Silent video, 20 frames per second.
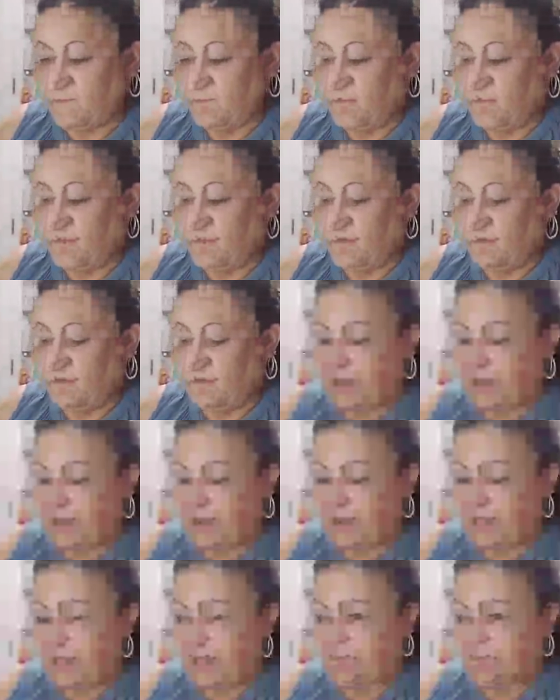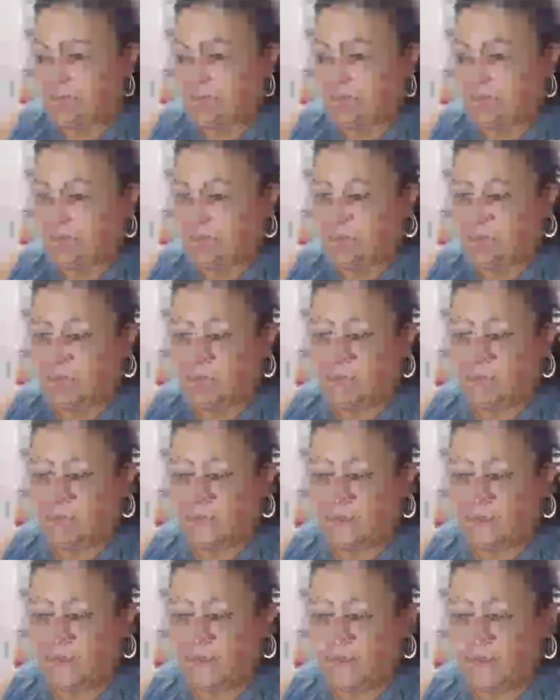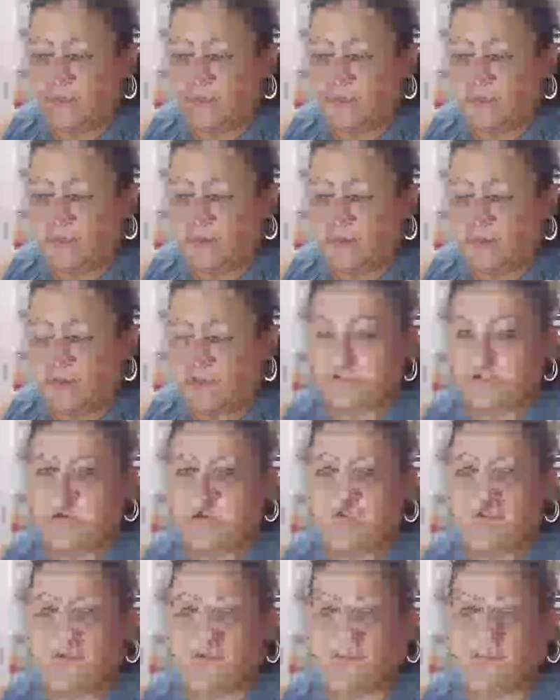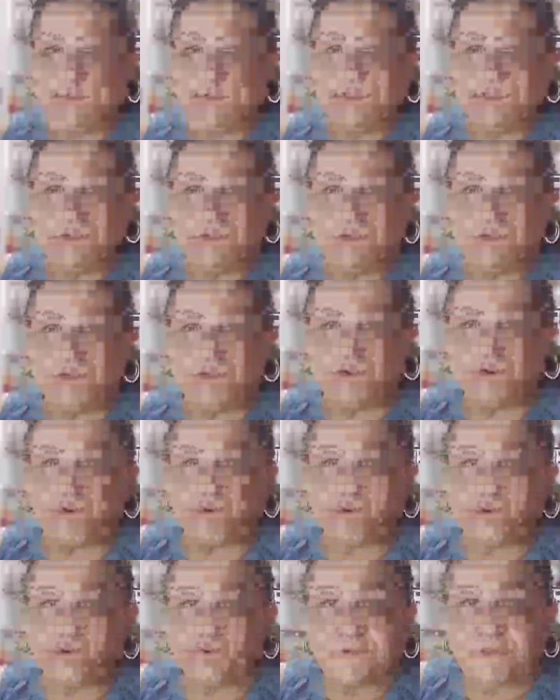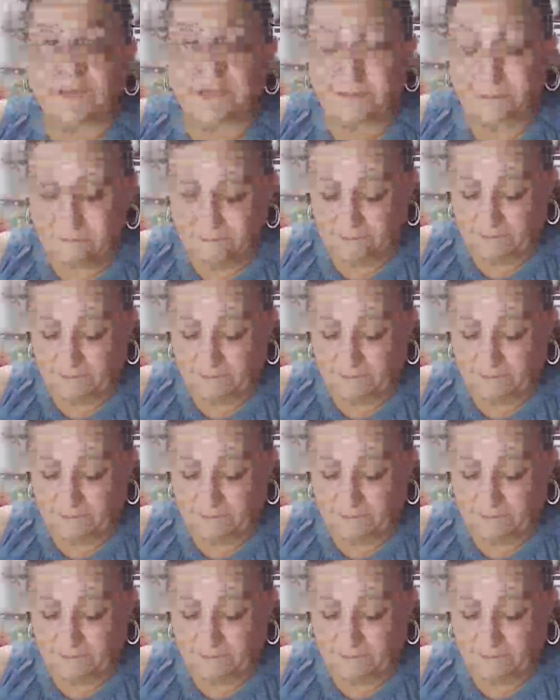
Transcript: I didn't buy a lot of stuff today. I was good. I was a good girl today.